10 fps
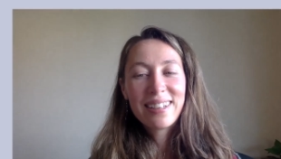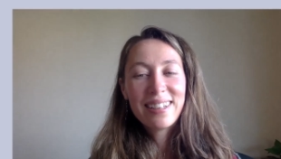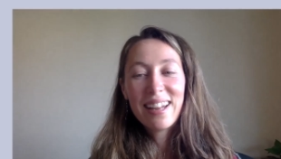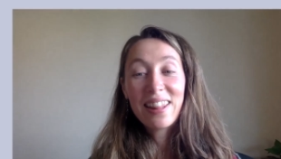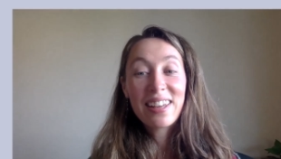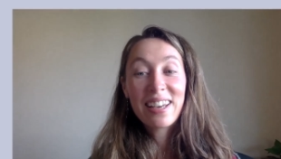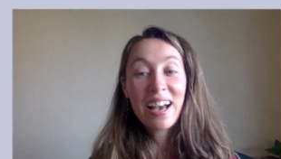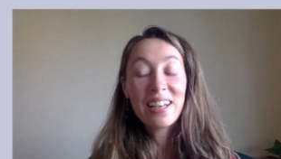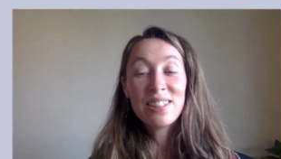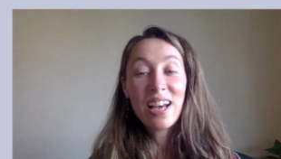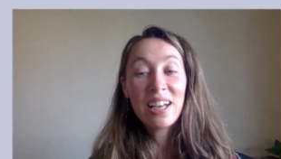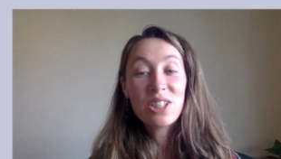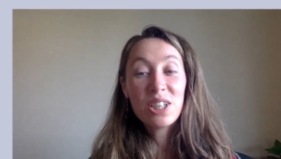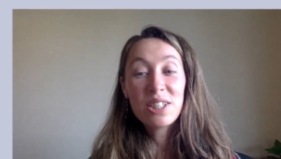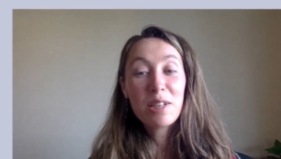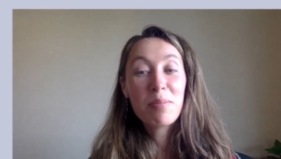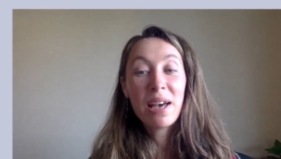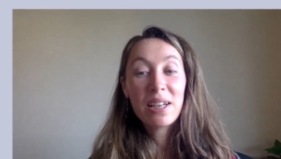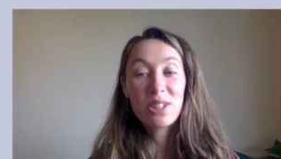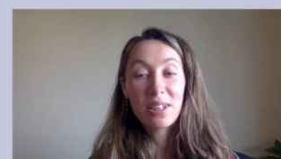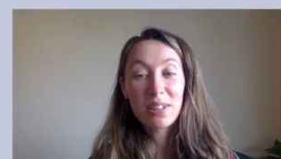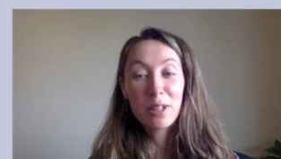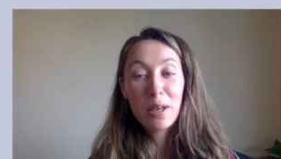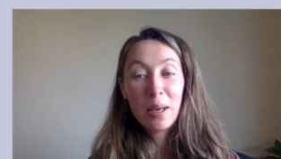nothing. I, I just imagined